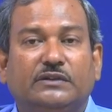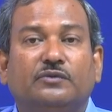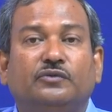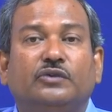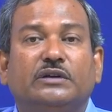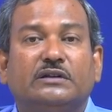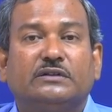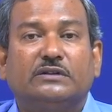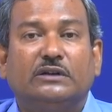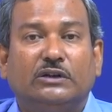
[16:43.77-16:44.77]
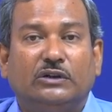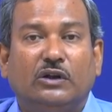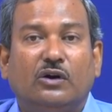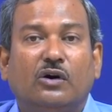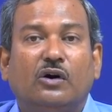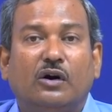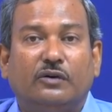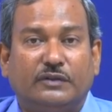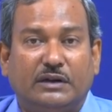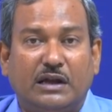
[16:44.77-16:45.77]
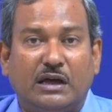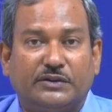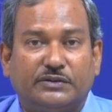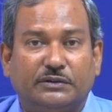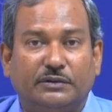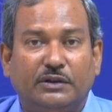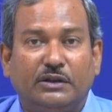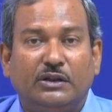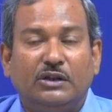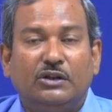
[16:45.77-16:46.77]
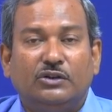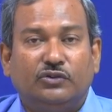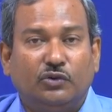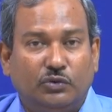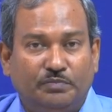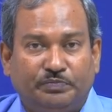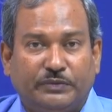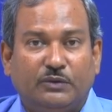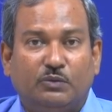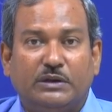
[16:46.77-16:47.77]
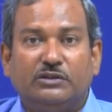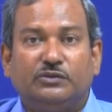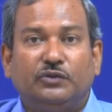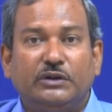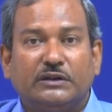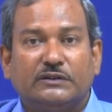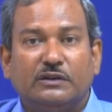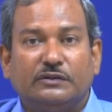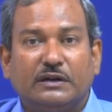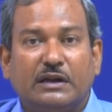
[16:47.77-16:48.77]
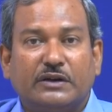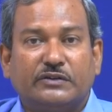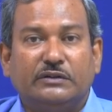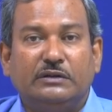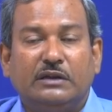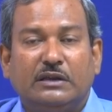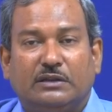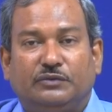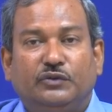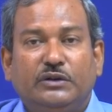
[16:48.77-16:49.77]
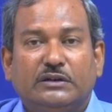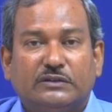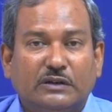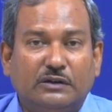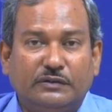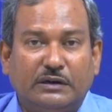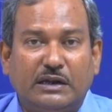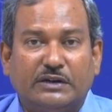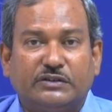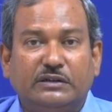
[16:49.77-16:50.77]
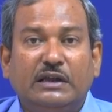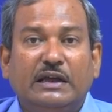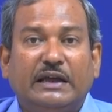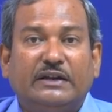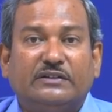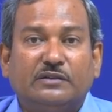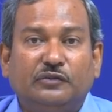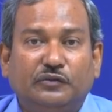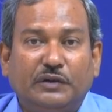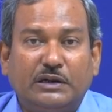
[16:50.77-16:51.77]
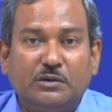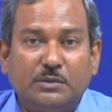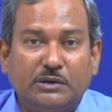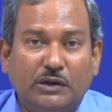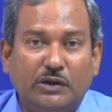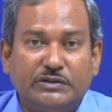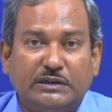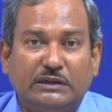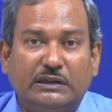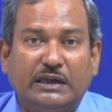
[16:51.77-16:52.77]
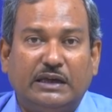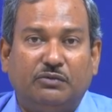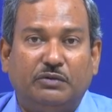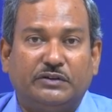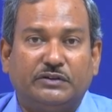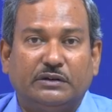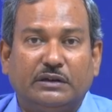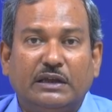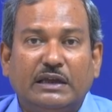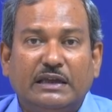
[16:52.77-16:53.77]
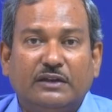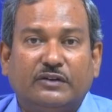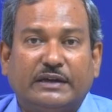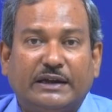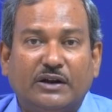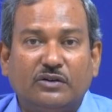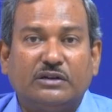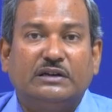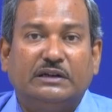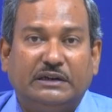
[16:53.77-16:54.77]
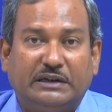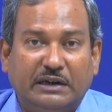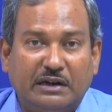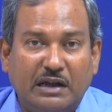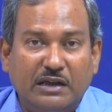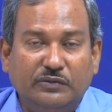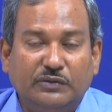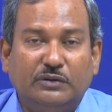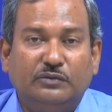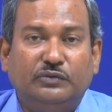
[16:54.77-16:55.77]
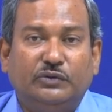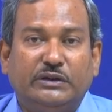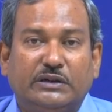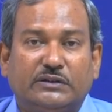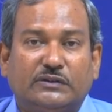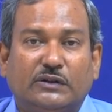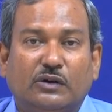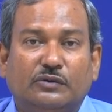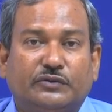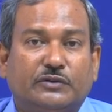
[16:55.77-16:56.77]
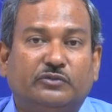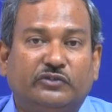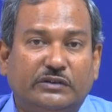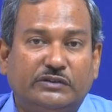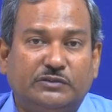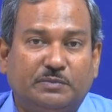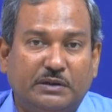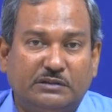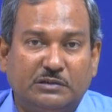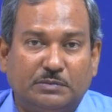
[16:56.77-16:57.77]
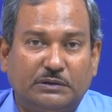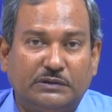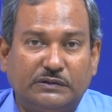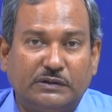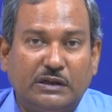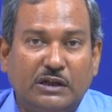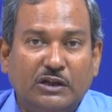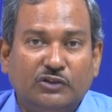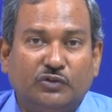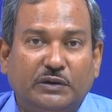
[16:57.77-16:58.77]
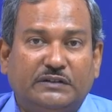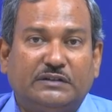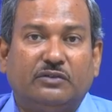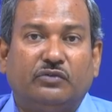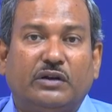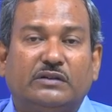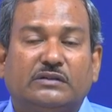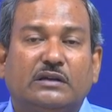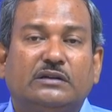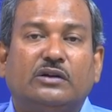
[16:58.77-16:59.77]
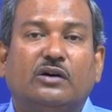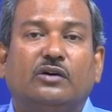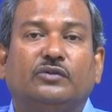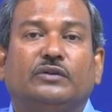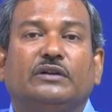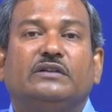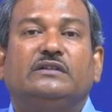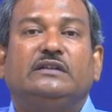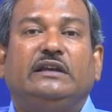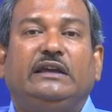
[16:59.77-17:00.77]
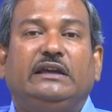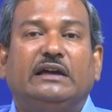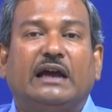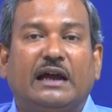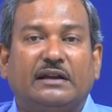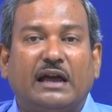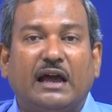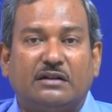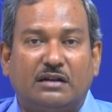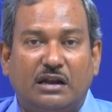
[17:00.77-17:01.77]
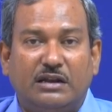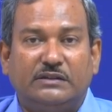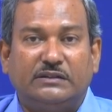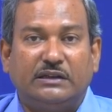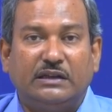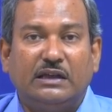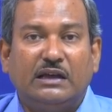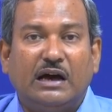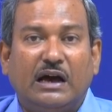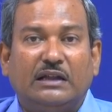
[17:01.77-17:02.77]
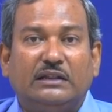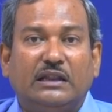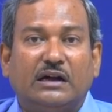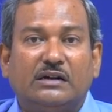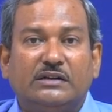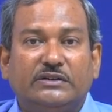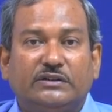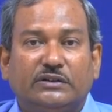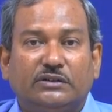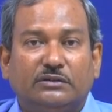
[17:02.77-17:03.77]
Fourier's law of conduction. So what is Fourier's law of conduction? The Fourier's law of conduction, it's a phenomenological equation. You cannot derive Fourier's law from first principles. So it's the result of seeing and analyzing a large